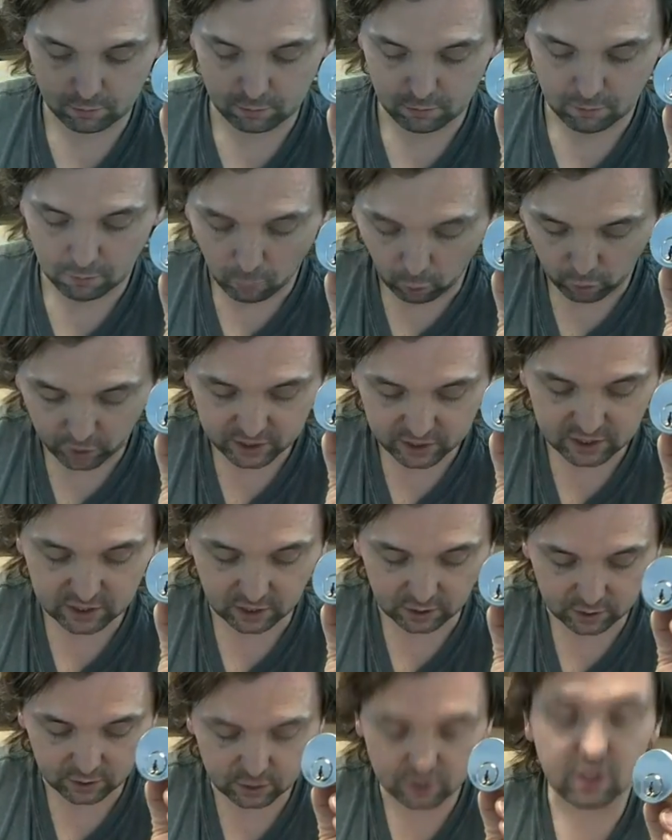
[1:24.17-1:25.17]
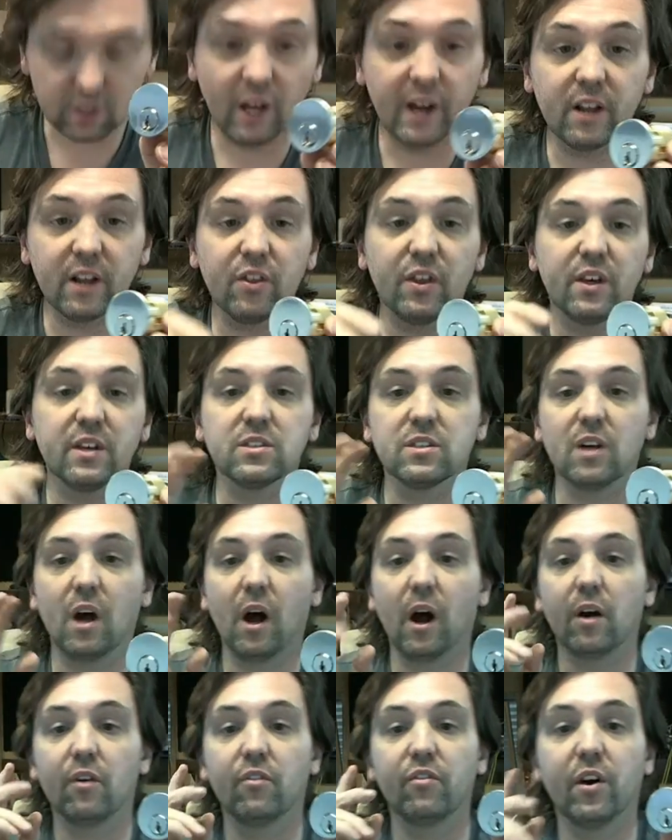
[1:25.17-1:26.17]
mortise cylinders like this
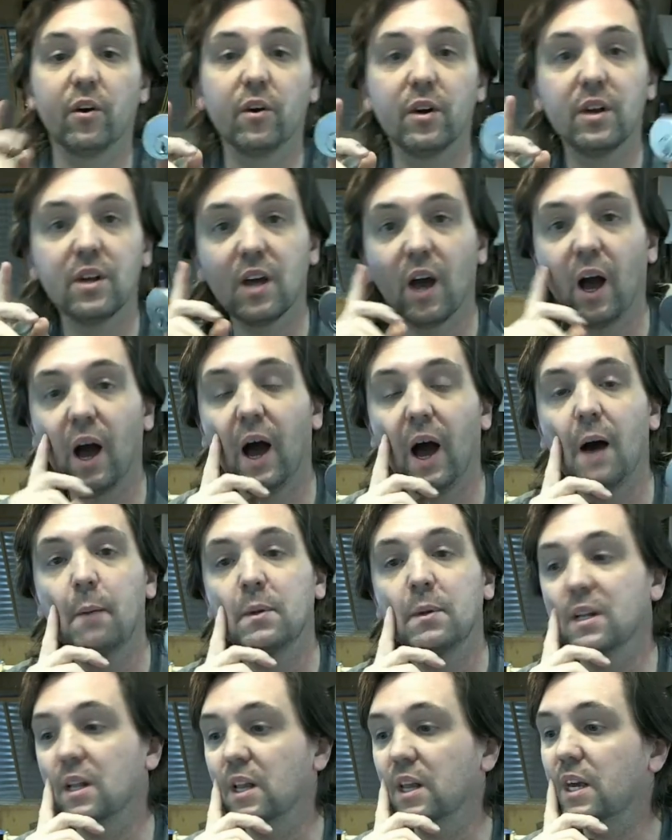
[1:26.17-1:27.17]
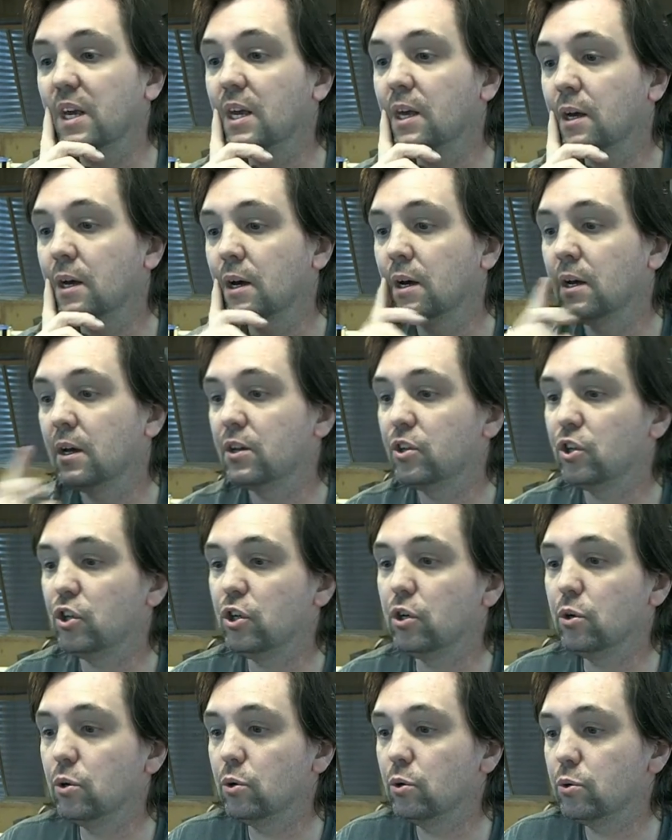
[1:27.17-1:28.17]
are very commonly
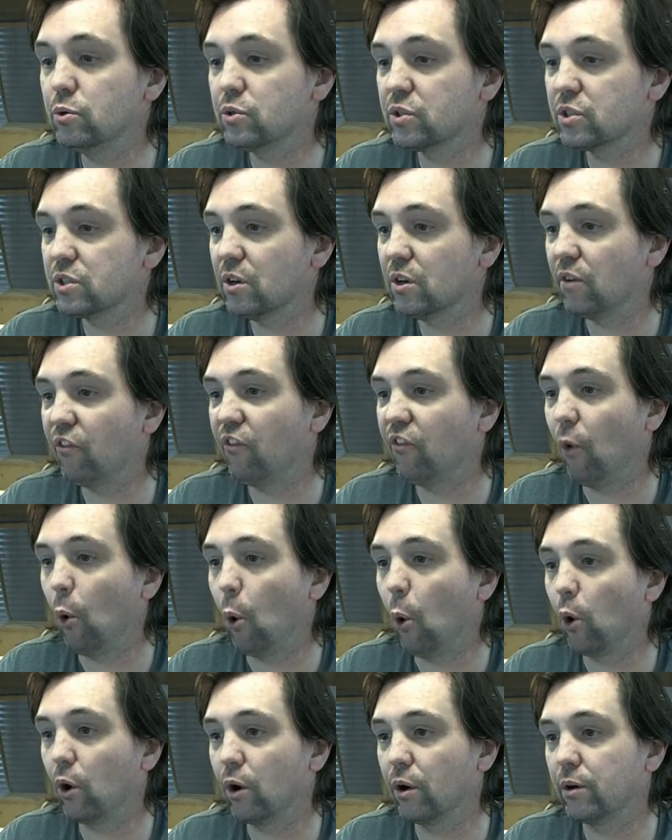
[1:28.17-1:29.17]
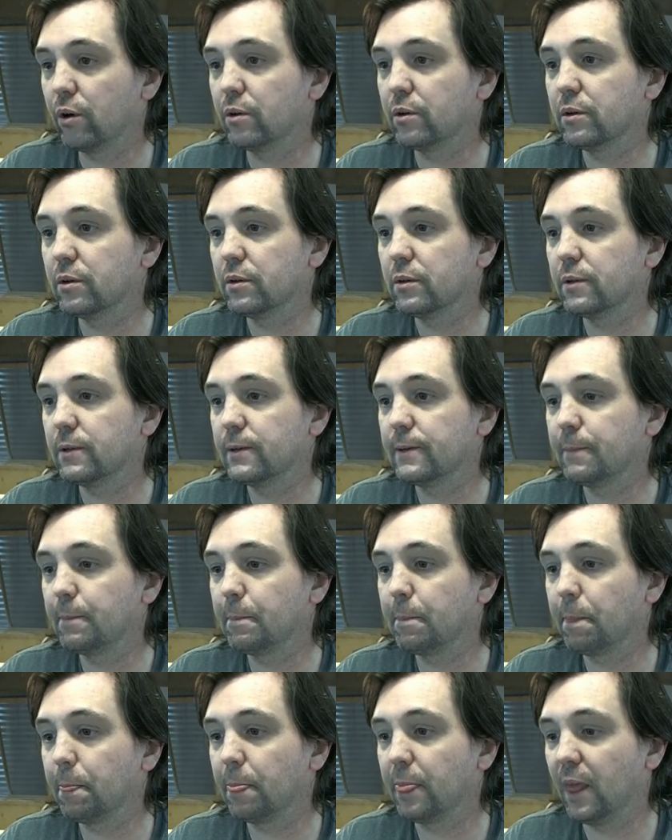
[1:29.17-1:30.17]
used for
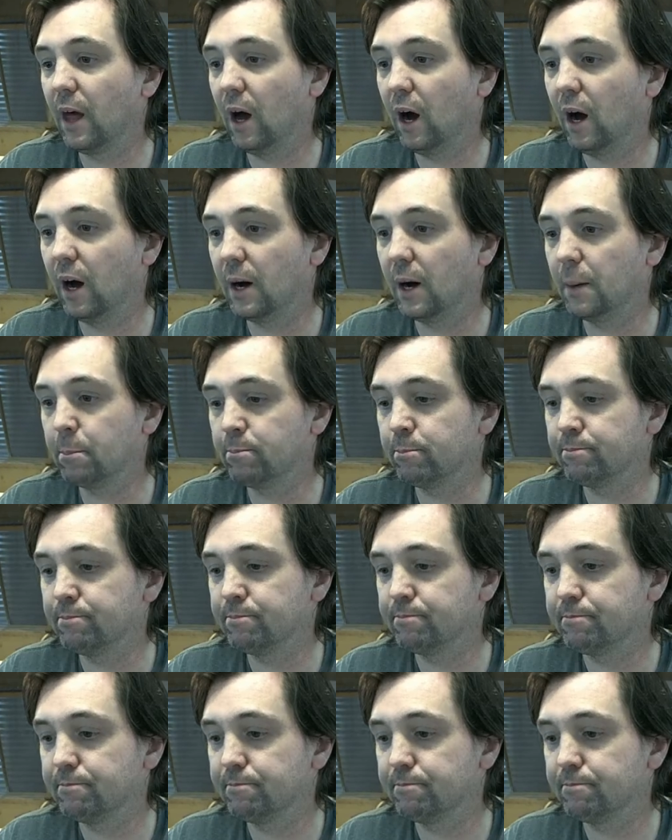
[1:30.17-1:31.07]
um,